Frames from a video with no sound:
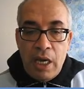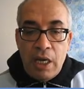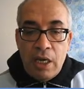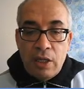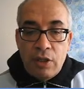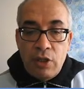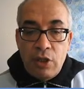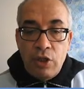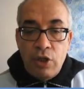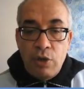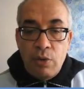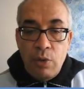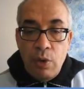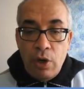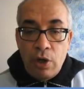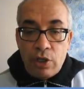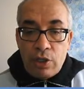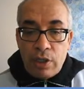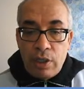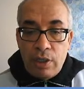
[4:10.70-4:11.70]
Did you
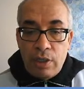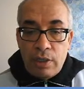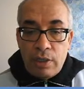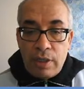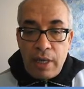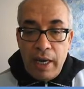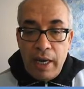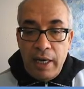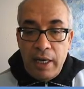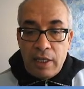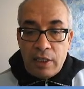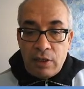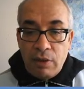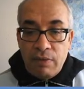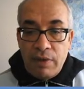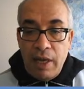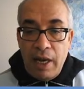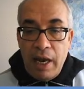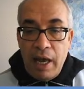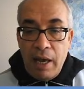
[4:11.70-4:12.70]
watch Silence of
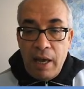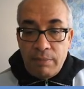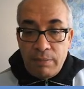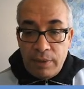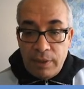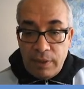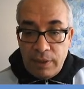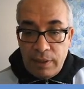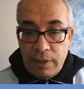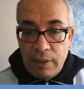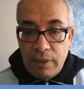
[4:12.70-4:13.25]
the Lambs?